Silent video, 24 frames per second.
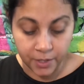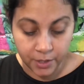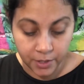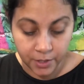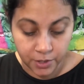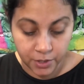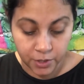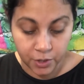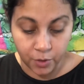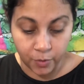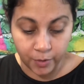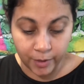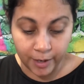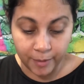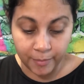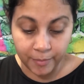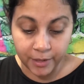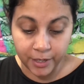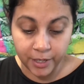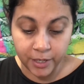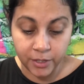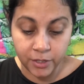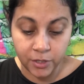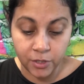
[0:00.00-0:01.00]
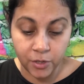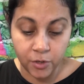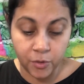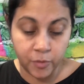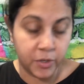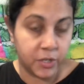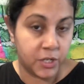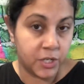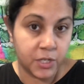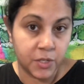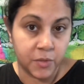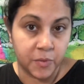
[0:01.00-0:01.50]
So what I'm gonna do,
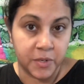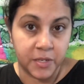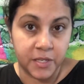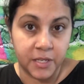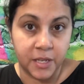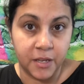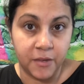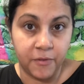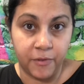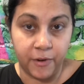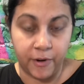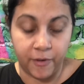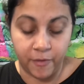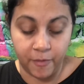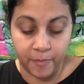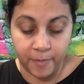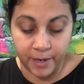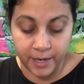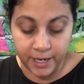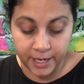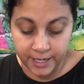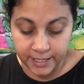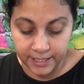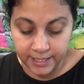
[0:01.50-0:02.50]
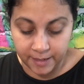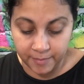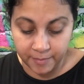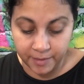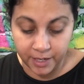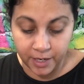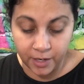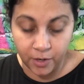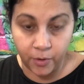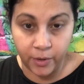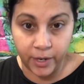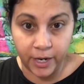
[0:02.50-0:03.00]
which is risky for everybody, is I'm
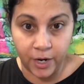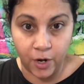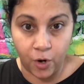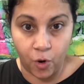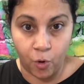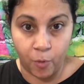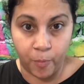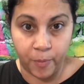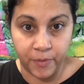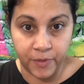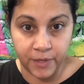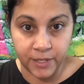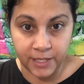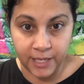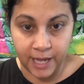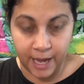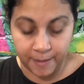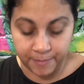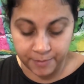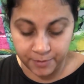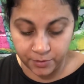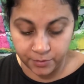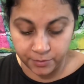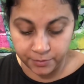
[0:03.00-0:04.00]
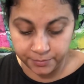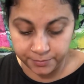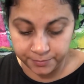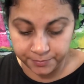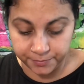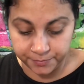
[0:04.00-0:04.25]
gonna go ahead and open this capsule,